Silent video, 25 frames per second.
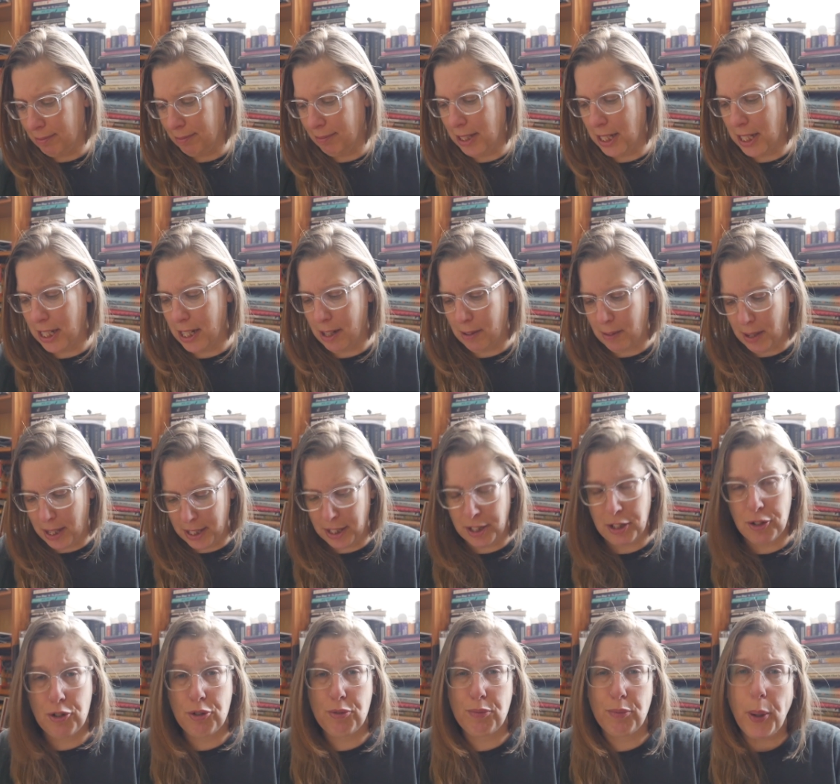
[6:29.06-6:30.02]
you know,
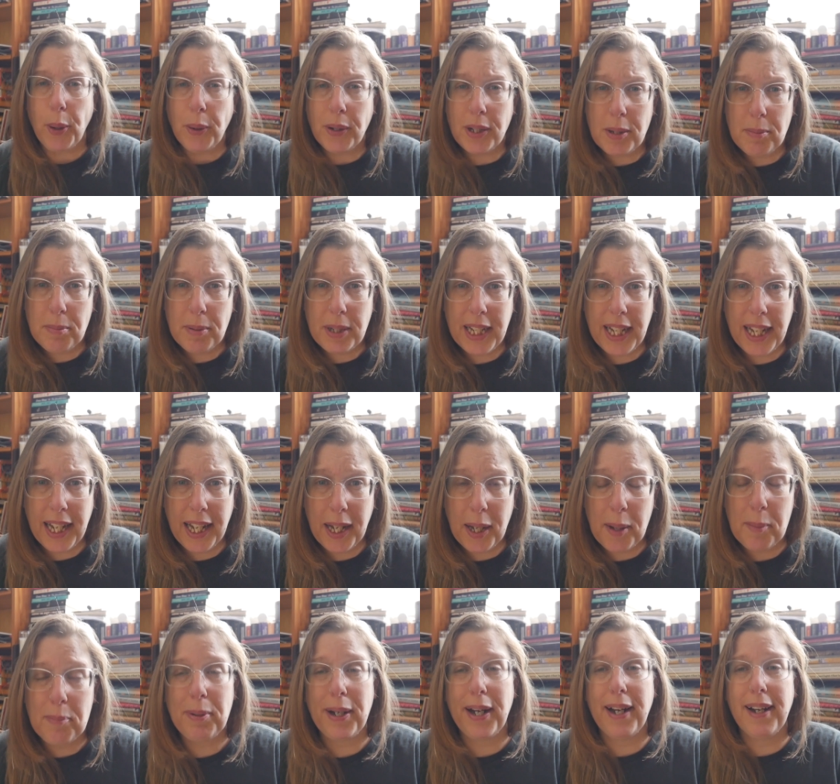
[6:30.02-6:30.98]
uncontrollably,
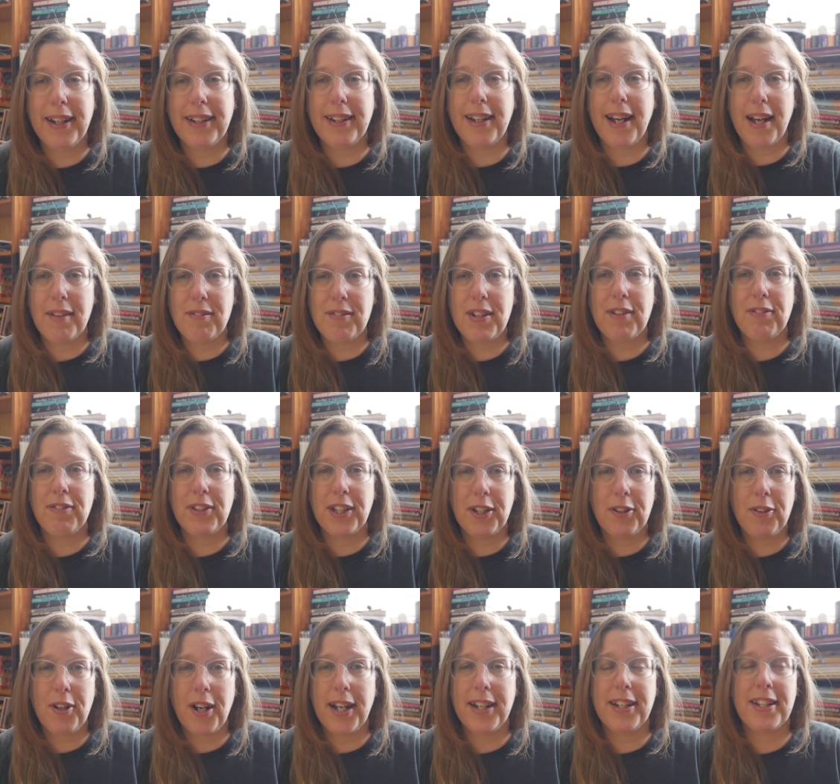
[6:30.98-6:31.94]
but I've definitely
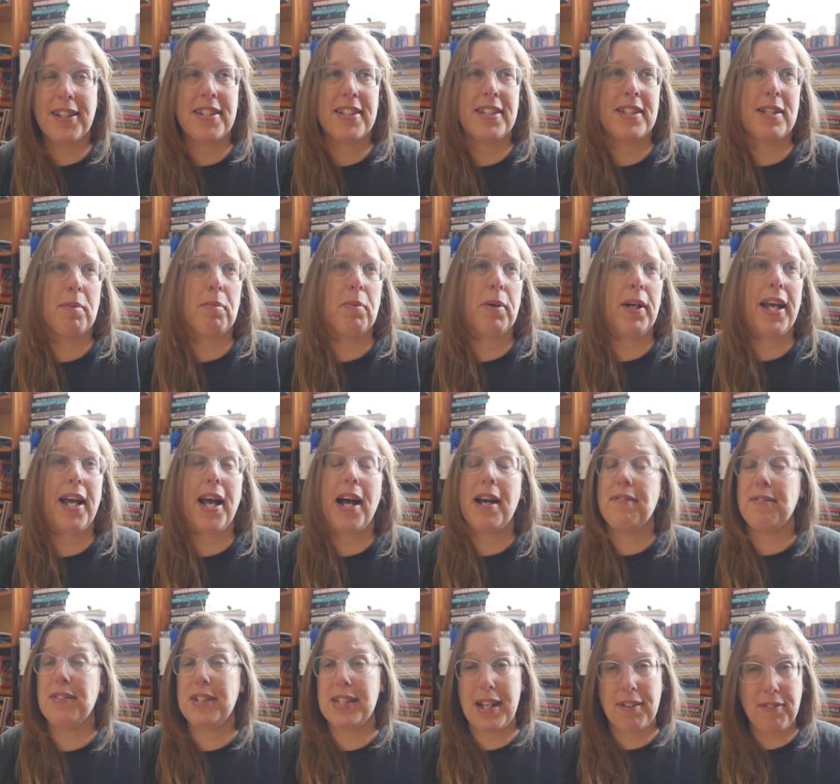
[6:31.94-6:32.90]
cried on the subway.
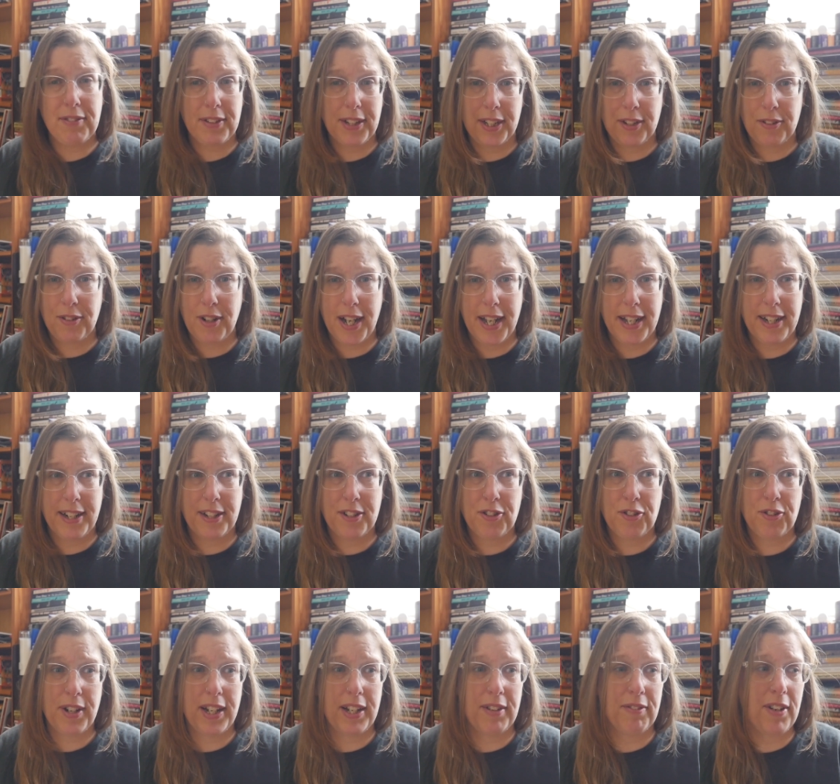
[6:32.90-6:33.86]
I've definitely cried on
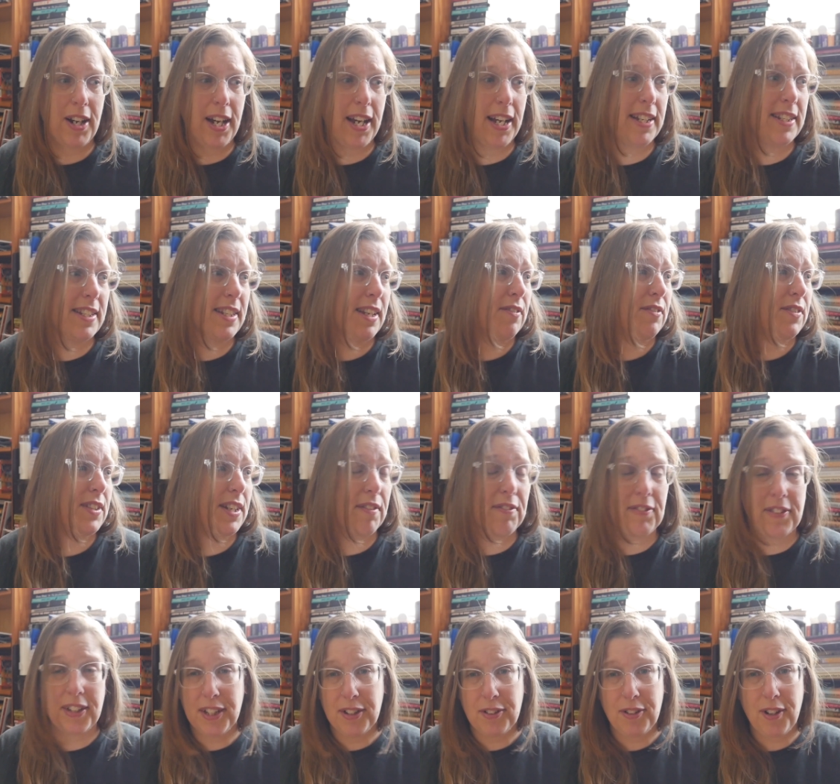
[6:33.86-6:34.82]
train rides. I've
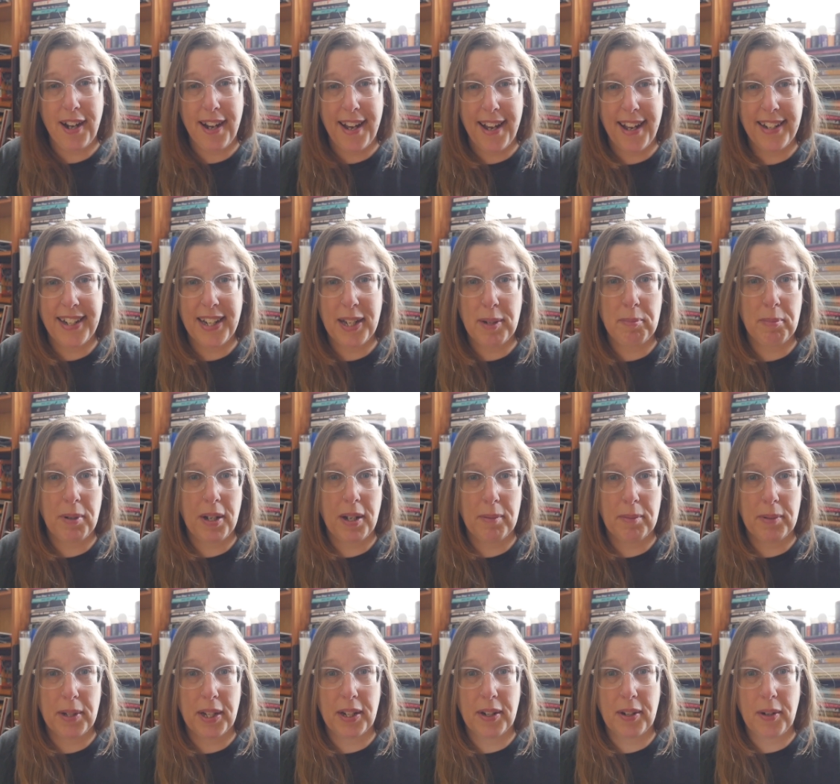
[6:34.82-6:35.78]
definitely cried in
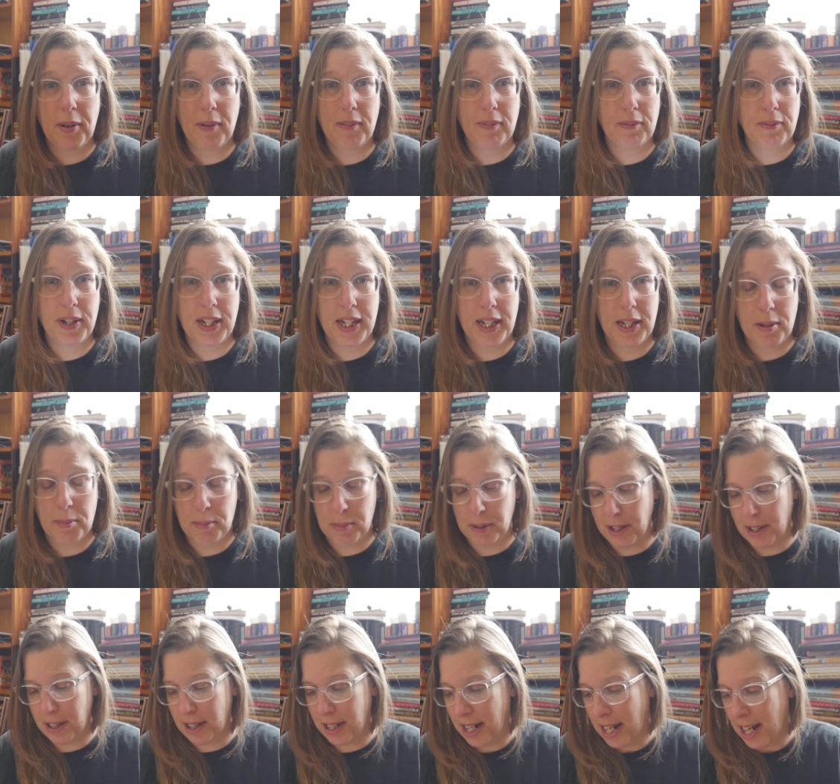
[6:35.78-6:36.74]
public reading a
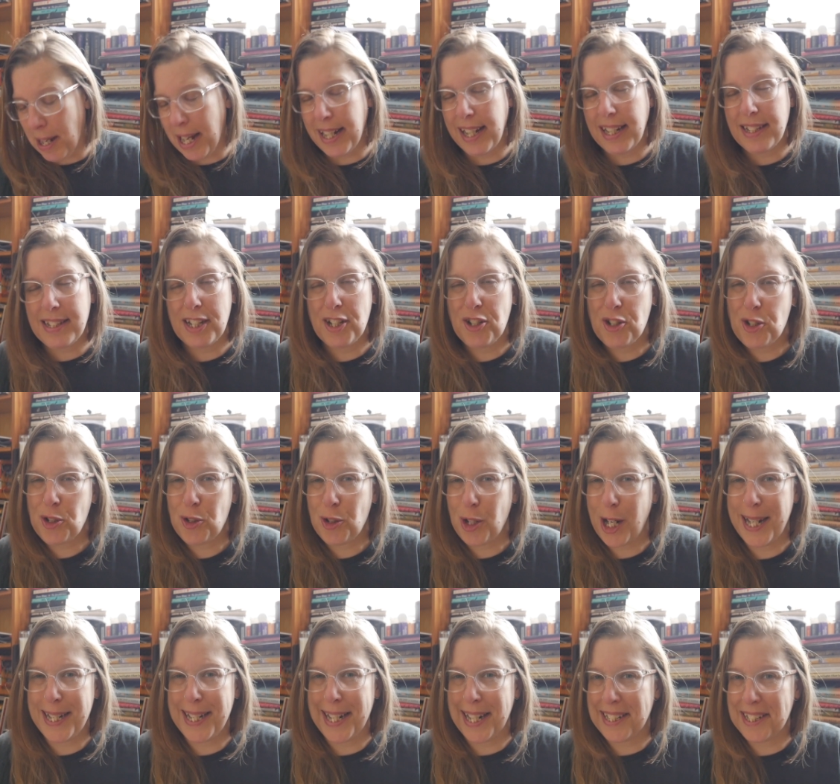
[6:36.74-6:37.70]
book. I guess I just
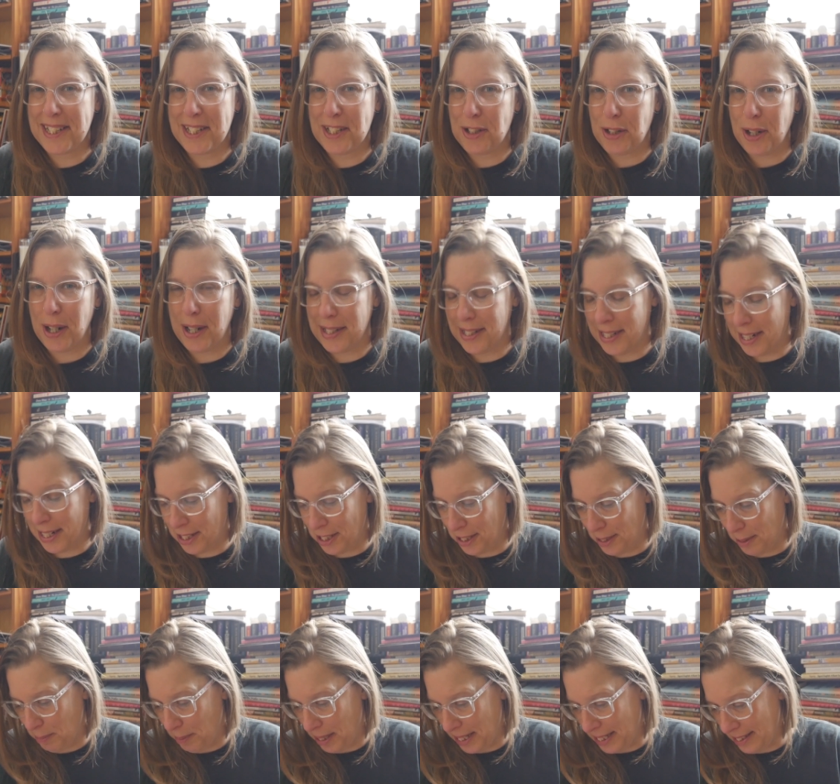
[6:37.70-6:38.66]
try not to draw attention
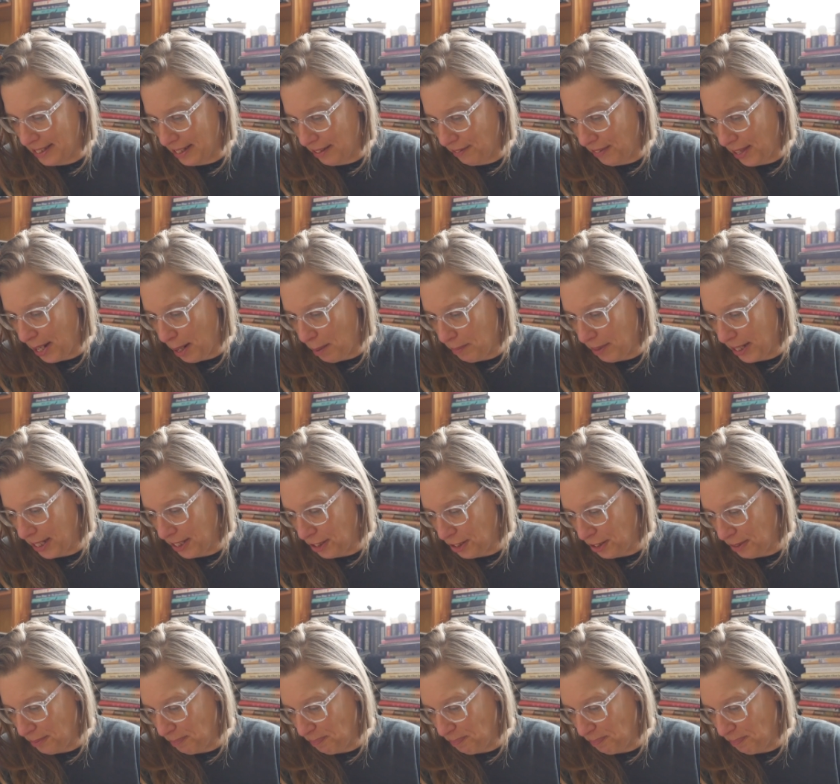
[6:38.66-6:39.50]
to myself that much.